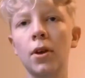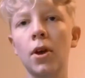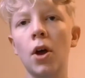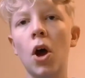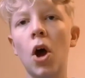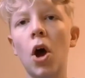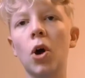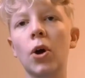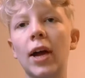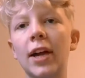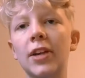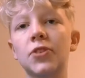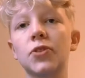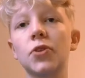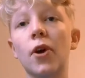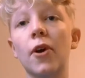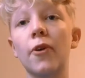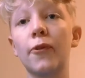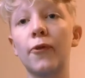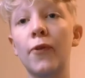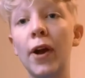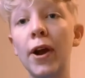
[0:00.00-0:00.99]
Okay, so
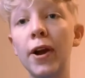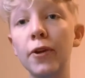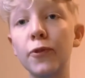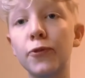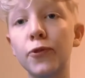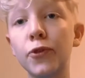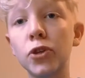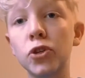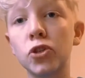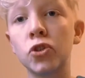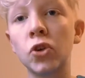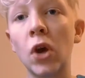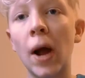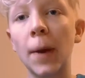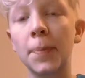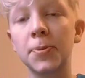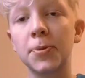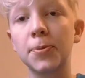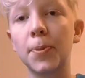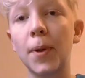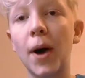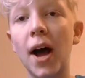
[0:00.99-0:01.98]
our very first drop
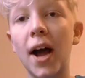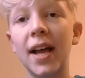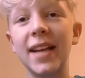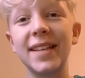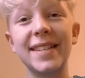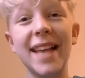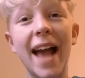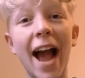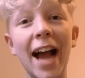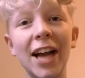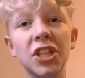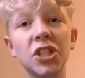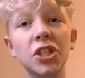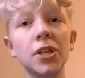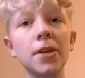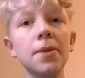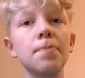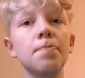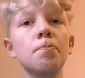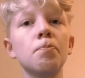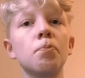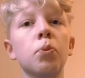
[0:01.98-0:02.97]
spot is
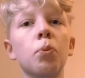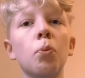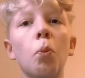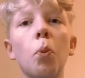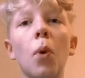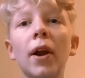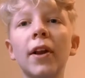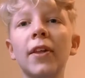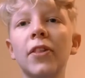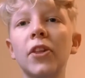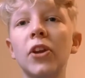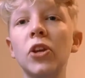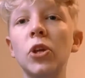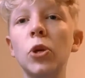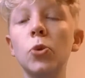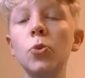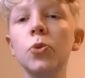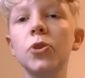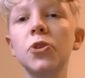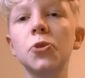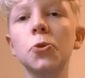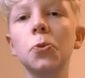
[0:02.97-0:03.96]
actually one of the
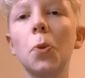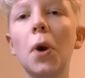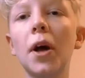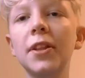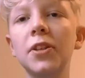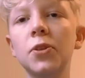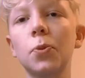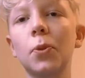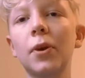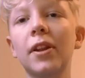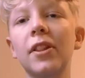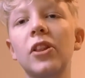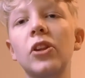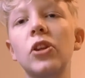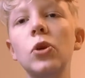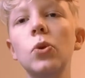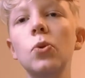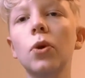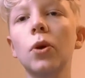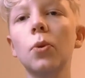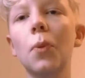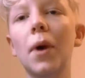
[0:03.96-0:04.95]
newest ones, one of the
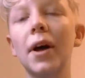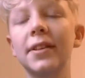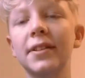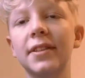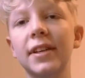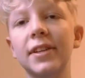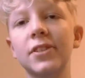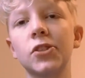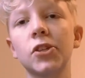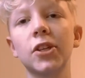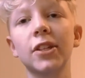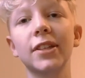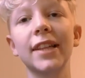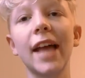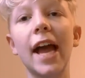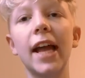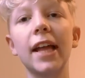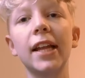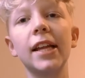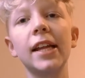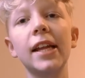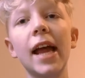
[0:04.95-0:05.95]
newer ones I started
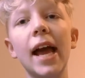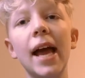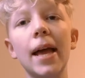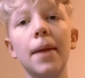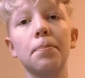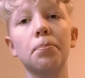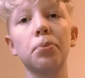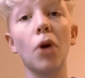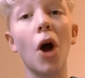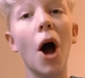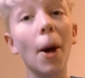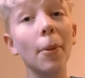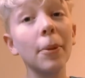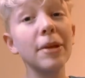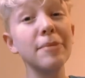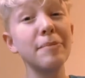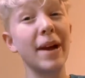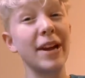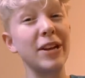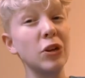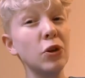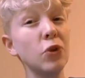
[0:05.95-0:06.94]
landing at, and probably
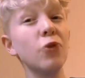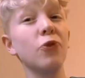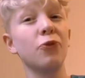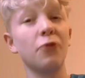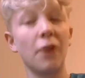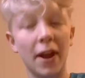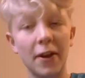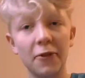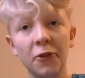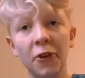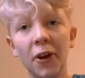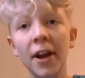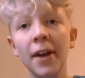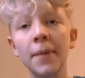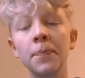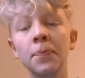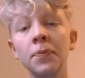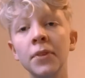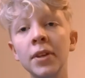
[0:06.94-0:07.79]
my new favorite.